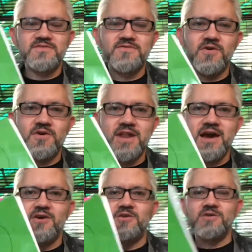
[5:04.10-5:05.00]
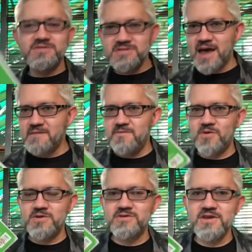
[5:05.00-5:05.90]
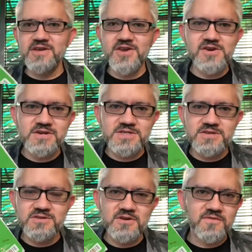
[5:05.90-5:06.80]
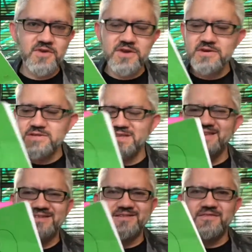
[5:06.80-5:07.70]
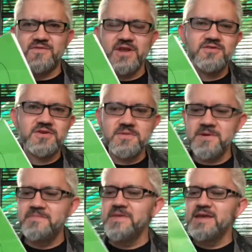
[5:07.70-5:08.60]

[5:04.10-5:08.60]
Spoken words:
this for now nonstop for three, four years, I don't remember.